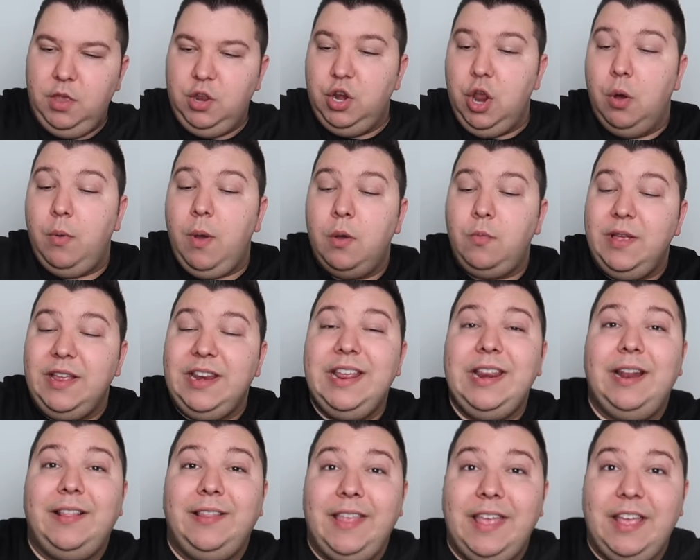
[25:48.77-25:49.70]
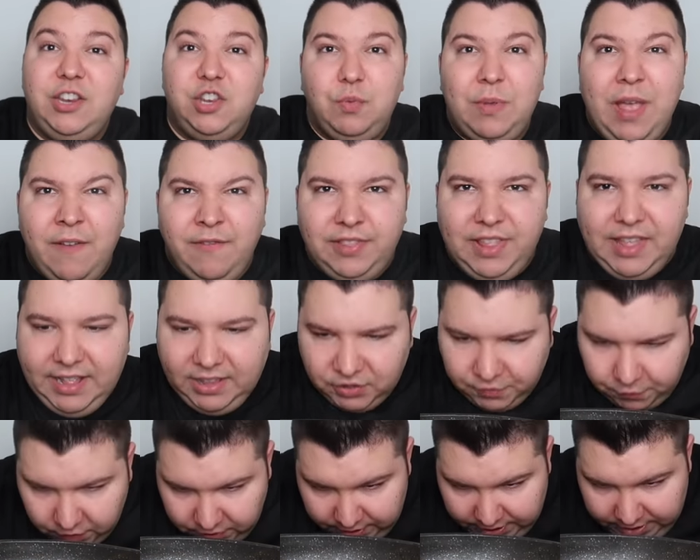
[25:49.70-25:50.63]
You know what? We need a lid. Do we have
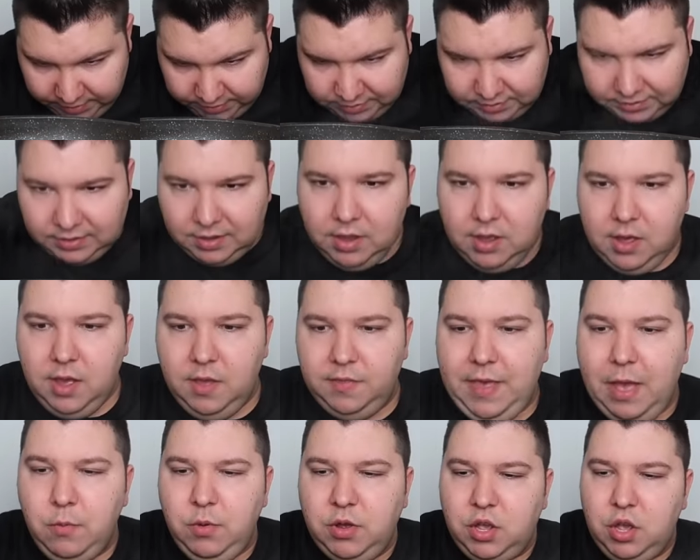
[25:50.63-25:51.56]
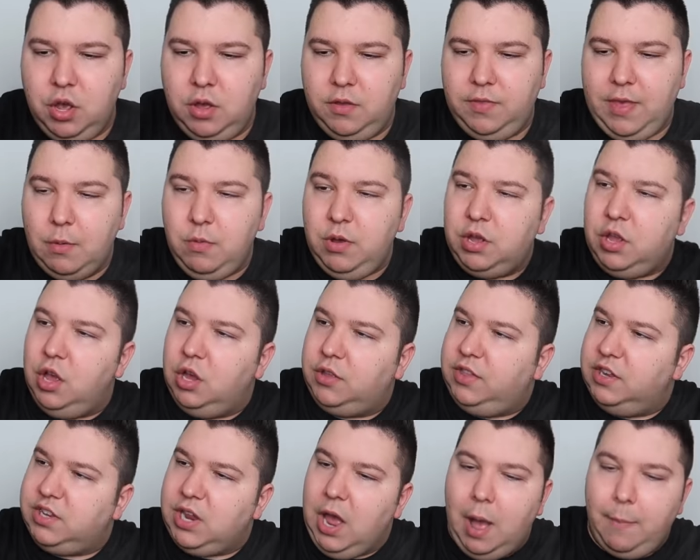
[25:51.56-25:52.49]
lids for these? That would cook
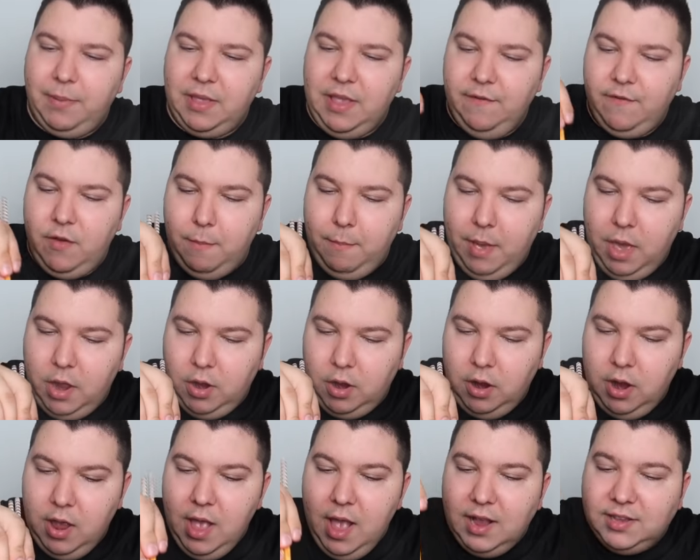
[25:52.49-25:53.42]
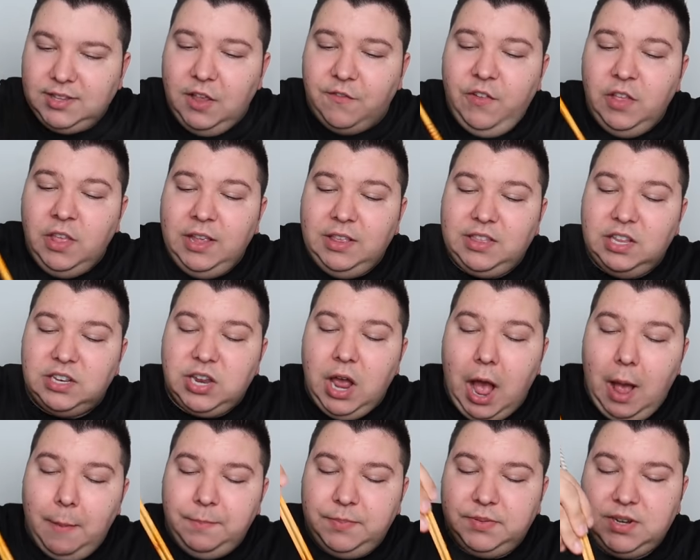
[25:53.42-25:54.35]
the top even better. Because I feel like the
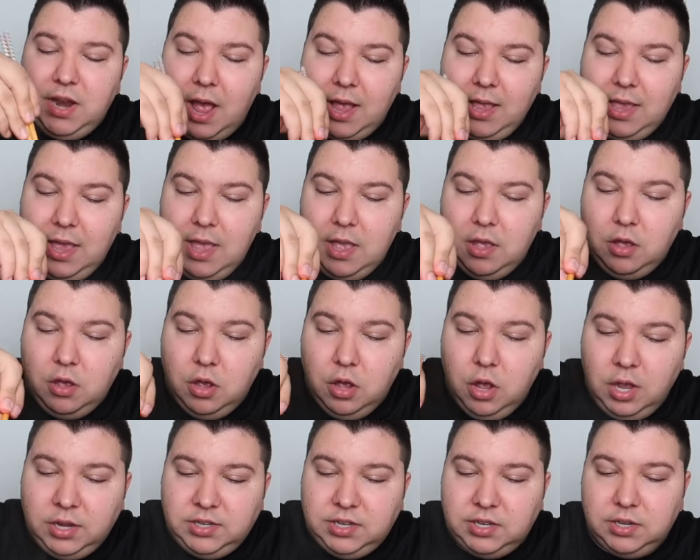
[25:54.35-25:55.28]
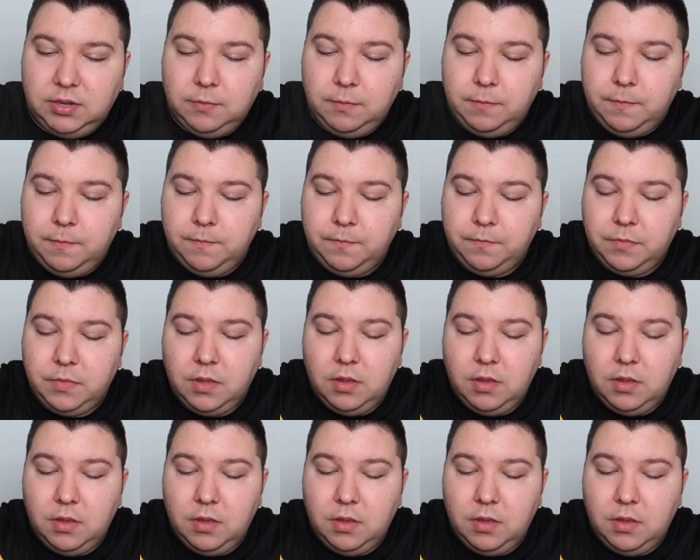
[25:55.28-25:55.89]
top's not getting cooked. They might get soggy.